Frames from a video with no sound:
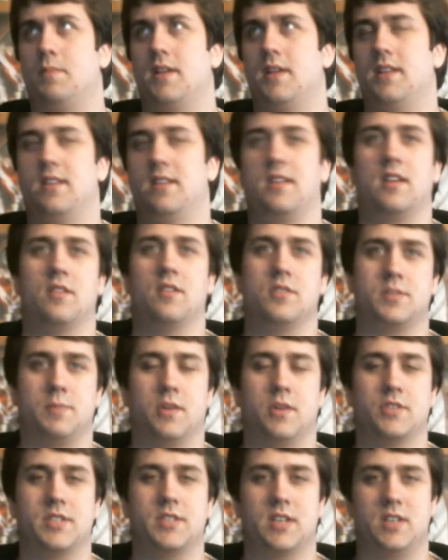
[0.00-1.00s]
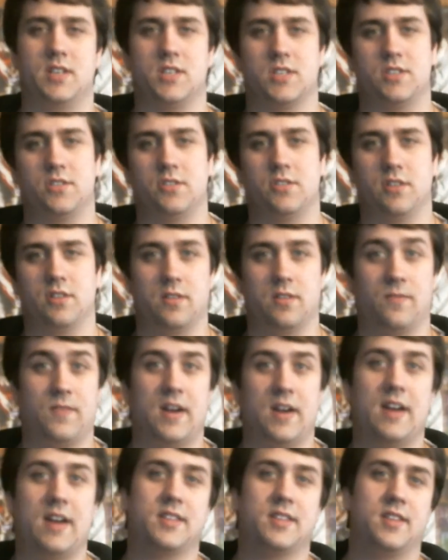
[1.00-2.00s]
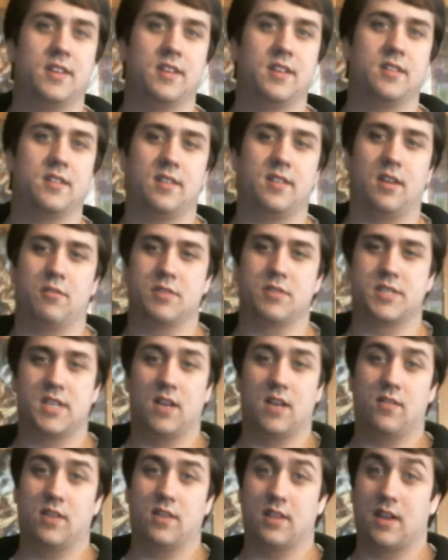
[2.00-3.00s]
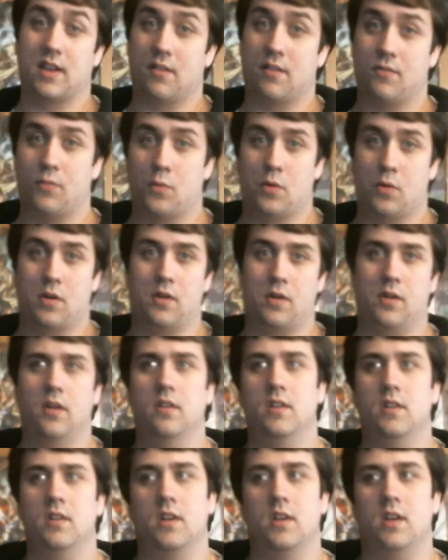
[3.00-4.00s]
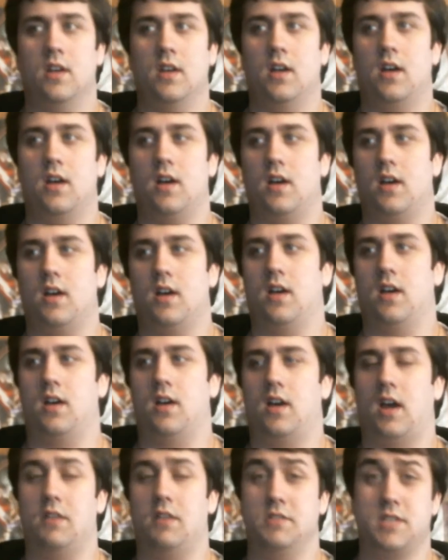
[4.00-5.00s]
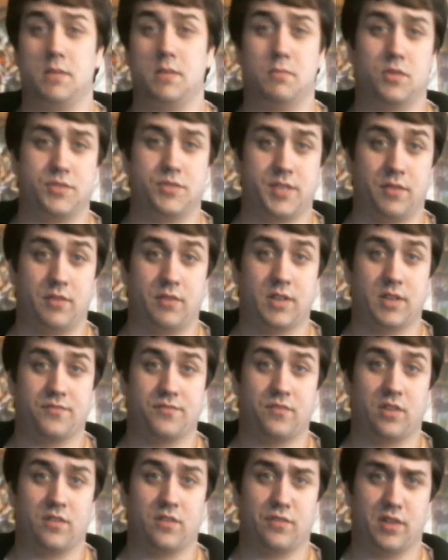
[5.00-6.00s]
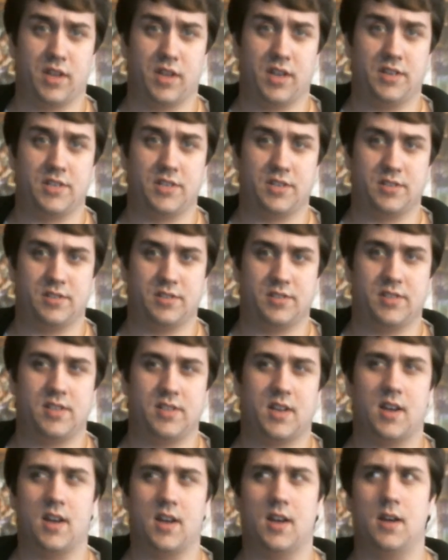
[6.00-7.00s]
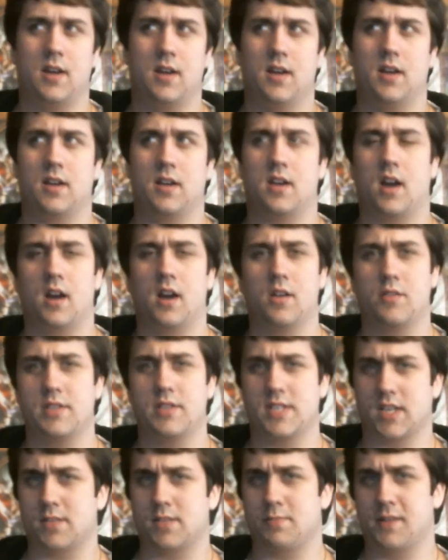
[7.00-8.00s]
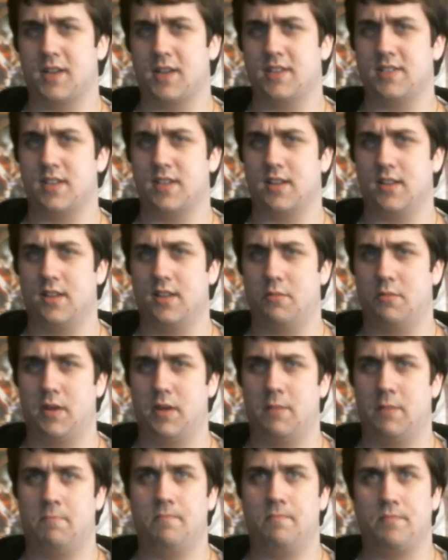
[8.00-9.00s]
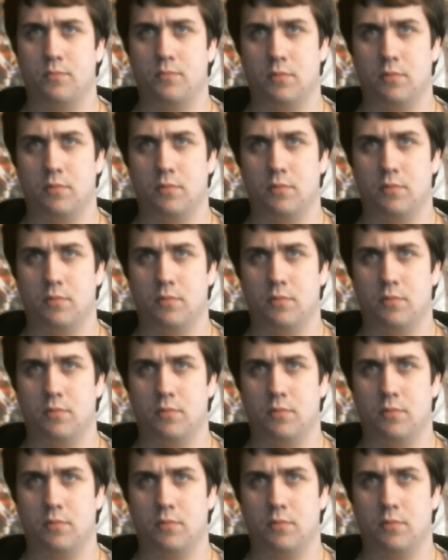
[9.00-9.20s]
it was mostly just due to the fact that they were saving that for, I would say, mostly Revelations. Conquest explains it a little bit, but